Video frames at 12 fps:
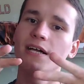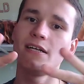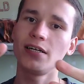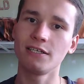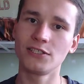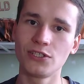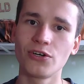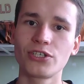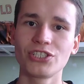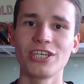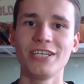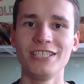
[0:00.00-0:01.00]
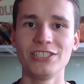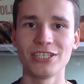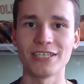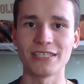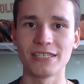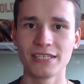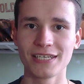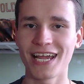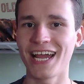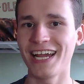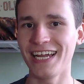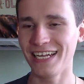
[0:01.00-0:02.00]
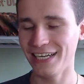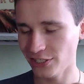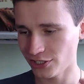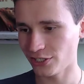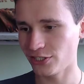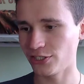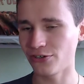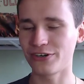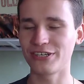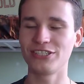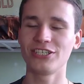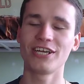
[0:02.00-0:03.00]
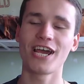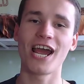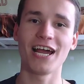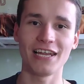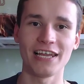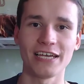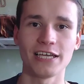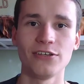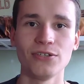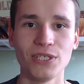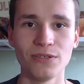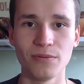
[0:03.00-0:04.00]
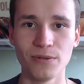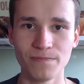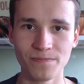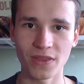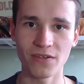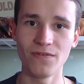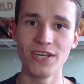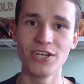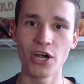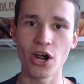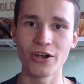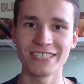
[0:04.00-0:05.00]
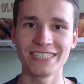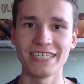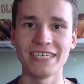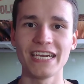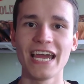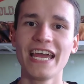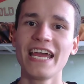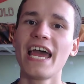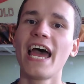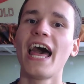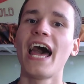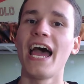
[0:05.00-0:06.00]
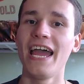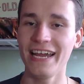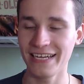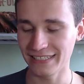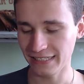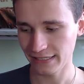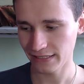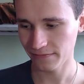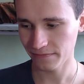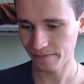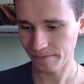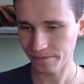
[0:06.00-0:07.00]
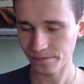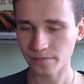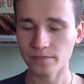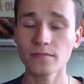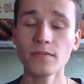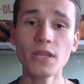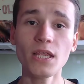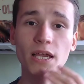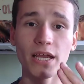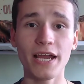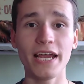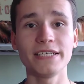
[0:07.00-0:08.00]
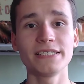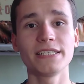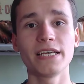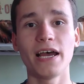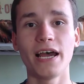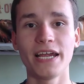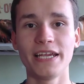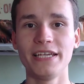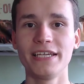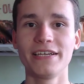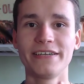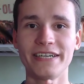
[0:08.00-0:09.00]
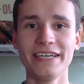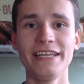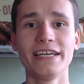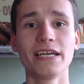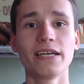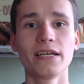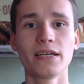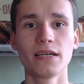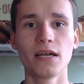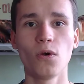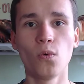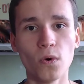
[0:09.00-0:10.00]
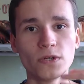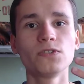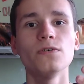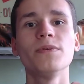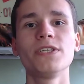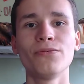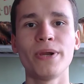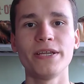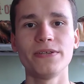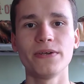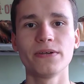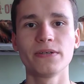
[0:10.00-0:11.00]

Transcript: search engine engine search like youtube video hosting and Guys, I really want to motivate you.